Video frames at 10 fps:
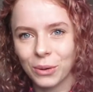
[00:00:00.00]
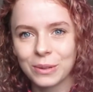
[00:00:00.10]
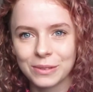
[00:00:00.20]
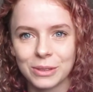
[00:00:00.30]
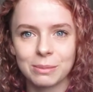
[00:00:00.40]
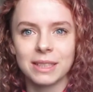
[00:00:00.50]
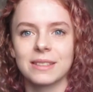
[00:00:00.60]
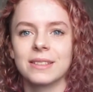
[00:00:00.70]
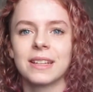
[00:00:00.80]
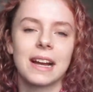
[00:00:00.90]
all of those
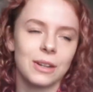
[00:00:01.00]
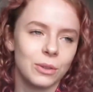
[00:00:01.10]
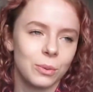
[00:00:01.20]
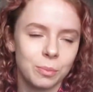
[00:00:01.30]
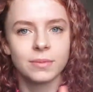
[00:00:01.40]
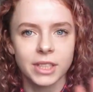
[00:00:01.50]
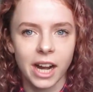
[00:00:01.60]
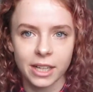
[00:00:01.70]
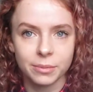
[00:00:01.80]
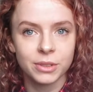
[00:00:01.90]
places at all
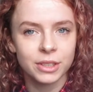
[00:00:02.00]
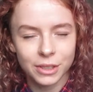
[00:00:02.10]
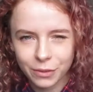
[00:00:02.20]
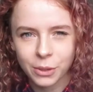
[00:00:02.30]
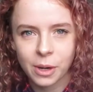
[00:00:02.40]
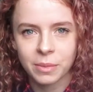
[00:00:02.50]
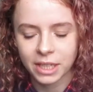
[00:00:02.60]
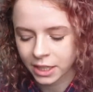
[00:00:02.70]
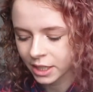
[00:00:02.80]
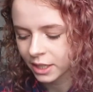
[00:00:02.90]
times, if you know what I
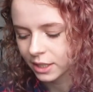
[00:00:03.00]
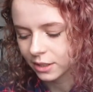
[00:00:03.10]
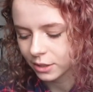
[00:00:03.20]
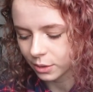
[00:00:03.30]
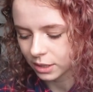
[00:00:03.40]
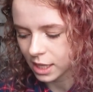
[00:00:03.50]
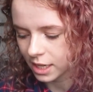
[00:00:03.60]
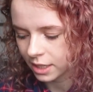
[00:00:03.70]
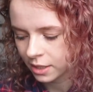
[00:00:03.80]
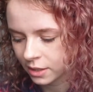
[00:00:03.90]
mean. So it's
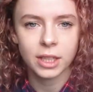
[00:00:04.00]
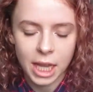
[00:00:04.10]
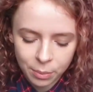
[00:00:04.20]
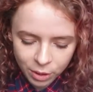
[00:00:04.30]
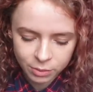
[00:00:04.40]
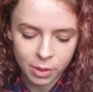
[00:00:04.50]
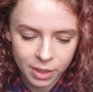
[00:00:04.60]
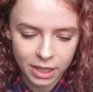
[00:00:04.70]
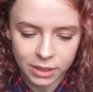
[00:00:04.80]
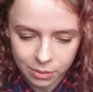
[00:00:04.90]
like, it blows my
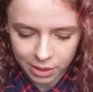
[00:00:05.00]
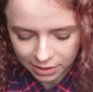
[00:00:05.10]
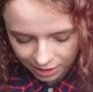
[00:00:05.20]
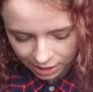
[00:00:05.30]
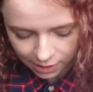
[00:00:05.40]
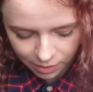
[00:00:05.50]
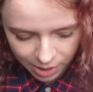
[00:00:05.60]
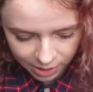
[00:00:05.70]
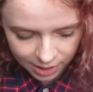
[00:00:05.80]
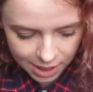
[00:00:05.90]
mind to basically think
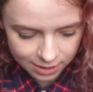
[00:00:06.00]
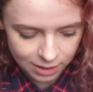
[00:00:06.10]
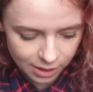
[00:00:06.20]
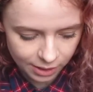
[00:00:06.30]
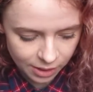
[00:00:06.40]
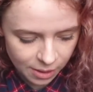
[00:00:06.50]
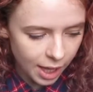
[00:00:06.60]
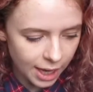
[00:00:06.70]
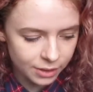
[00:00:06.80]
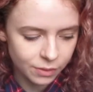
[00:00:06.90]
about it as like,
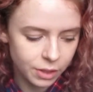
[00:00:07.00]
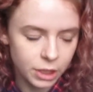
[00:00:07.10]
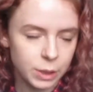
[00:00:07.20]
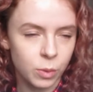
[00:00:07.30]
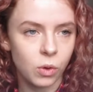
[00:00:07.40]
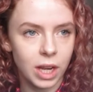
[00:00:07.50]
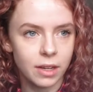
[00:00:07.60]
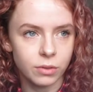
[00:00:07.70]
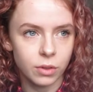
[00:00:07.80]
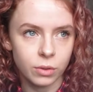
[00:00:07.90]
at the very small
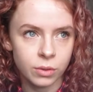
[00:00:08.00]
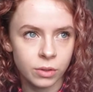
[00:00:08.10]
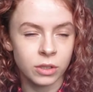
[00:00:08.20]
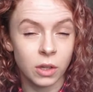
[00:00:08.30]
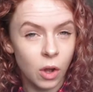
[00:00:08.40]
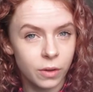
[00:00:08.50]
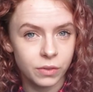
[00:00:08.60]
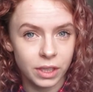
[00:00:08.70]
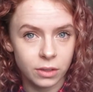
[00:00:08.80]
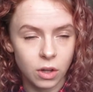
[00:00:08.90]
level, because a lot of
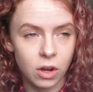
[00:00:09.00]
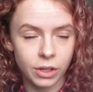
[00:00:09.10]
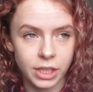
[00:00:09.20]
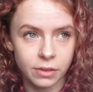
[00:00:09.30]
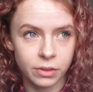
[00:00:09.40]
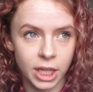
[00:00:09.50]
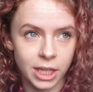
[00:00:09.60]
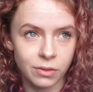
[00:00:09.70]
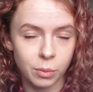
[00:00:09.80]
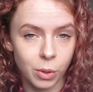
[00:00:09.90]
things aren't e
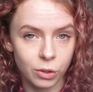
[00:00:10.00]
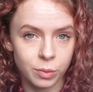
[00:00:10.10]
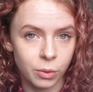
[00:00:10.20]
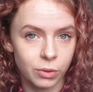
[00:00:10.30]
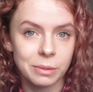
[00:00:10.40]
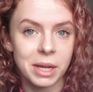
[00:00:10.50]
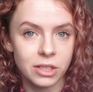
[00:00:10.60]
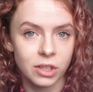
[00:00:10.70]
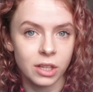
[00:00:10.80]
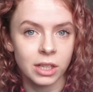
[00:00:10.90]
even possible to
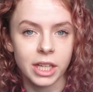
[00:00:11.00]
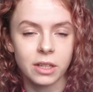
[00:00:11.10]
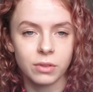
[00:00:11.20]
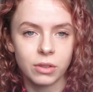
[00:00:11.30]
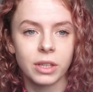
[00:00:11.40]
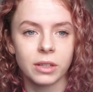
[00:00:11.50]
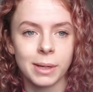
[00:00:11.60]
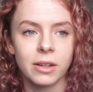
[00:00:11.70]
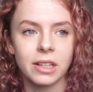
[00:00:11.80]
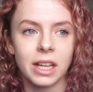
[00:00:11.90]
measure. Like if you think
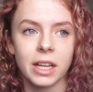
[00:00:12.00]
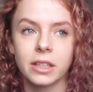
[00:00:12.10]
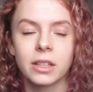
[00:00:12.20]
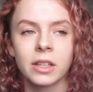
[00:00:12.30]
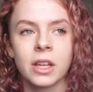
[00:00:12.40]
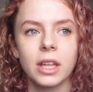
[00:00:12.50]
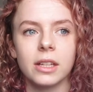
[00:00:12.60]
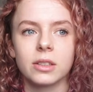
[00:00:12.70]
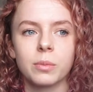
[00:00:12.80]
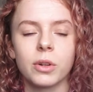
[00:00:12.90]
about it, like,
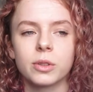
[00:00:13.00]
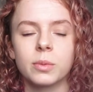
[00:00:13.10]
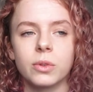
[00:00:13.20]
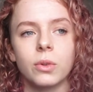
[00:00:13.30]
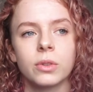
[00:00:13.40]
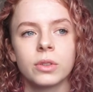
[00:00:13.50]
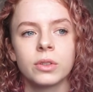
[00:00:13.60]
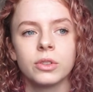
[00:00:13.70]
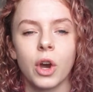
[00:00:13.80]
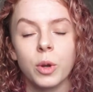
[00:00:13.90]
it's impossible
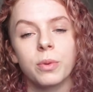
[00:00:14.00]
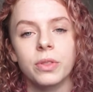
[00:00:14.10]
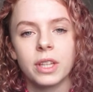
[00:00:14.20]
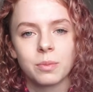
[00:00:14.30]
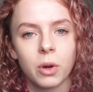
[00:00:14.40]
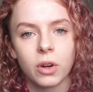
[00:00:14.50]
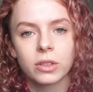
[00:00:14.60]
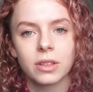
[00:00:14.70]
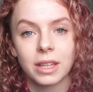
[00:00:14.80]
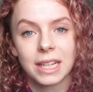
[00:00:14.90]
to open this
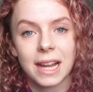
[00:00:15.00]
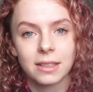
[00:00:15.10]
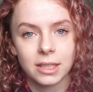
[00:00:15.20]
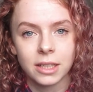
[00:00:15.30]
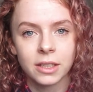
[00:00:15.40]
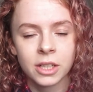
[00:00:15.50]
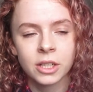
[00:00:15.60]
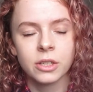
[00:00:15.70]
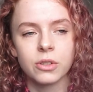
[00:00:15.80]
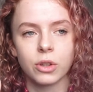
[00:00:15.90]
box that the cat's in,
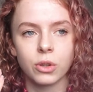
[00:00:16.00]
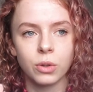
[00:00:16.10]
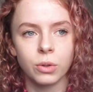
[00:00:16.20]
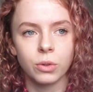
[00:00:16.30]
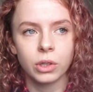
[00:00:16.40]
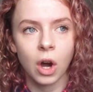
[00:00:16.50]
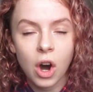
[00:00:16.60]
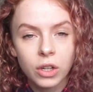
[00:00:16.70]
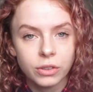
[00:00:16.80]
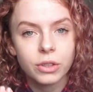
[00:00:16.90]
so you
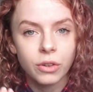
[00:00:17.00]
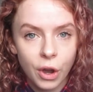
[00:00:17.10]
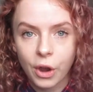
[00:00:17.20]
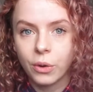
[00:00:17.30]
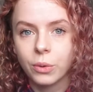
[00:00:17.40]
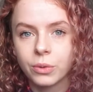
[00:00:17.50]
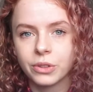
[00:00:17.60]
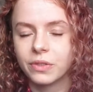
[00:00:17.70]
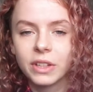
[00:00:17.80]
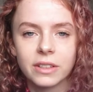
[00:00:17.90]
can't know
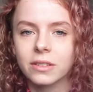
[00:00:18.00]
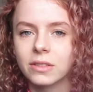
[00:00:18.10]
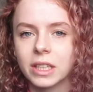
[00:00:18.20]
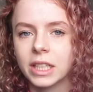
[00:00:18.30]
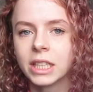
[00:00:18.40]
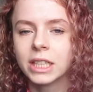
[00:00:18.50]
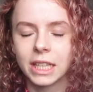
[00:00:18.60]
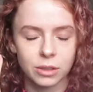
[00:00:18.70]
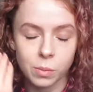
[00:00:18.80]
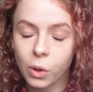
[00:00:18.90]
definitively.
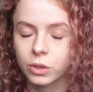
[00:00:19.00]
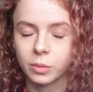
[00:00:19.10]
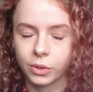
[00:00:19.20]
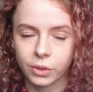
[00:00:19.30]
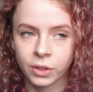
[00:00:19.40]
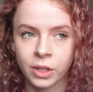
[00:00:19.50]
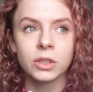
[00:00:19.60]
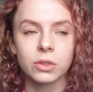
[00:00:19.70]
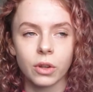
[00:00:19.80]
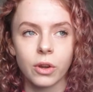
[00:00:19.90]
It's impossible.
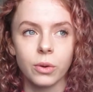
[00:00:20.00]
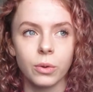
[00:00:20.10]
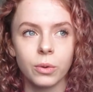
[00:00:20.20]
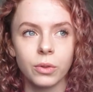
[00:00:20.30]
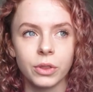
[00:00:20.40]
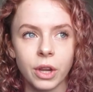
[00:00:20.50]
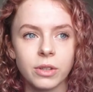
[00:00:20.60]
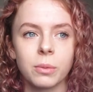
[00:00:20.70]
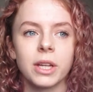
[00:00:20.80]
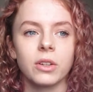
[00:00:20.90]
So the
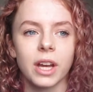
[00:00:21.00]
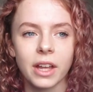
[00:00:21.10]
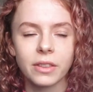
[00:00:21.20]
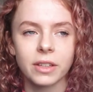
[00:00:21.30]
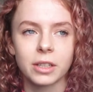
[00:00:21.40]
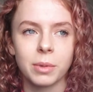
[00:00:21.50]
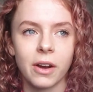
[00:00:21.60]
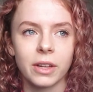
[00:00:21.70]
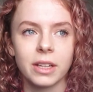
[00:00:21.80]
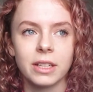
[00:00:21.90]
only way you can think
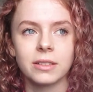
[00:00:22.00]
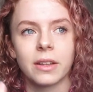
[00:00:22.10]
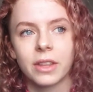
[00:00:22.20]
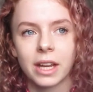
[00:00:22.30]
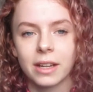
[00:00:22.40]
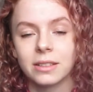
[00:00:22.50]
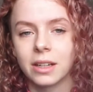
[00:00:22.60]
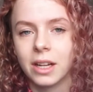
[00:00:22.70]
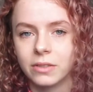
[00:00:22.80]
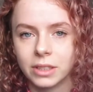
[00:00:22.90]
about it is that the cat is
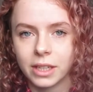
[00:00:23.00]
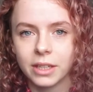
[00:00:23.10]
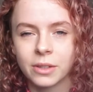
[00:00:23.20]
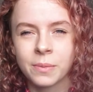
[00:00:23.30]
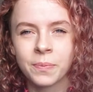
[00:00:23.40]
alive and dead.